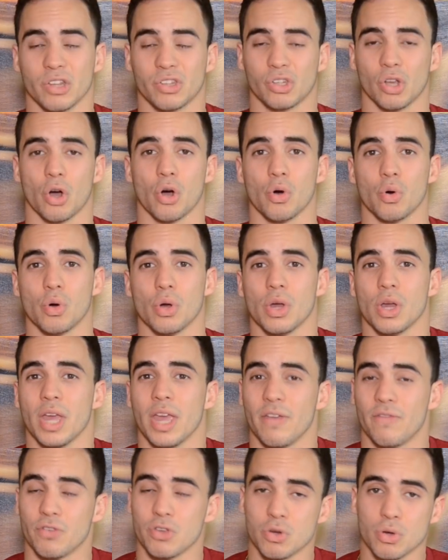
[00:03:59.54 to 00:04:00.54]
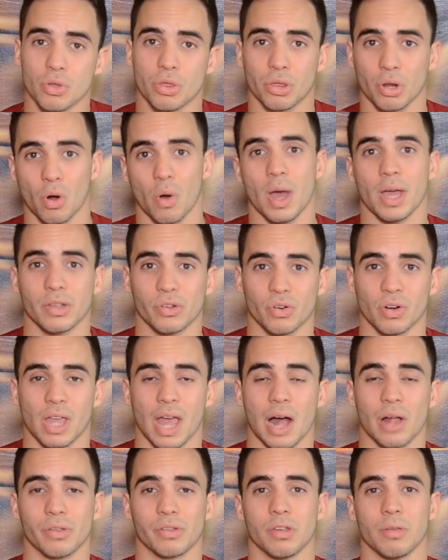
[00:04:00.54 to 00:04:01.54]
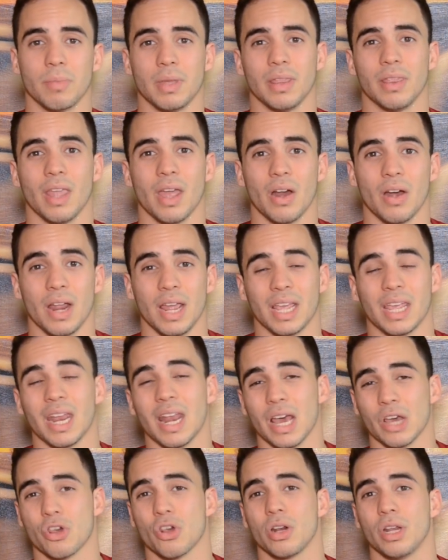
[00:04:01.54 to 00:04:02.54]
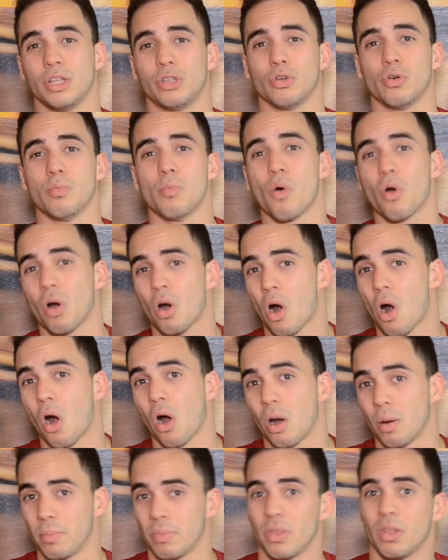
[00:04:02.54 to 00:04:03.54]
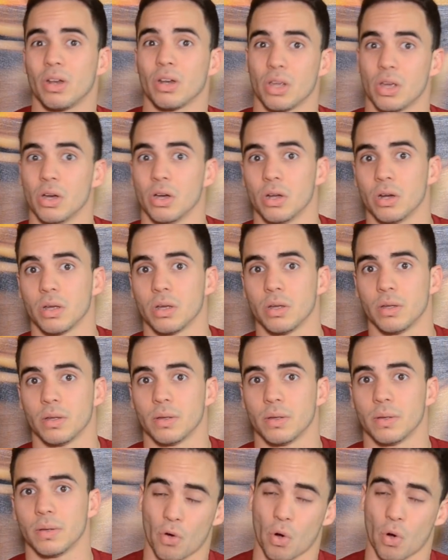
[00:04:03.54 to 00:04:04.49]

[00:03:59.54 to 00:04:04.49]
So if you throw extra calcium in there, it could actually do more harm than good. Of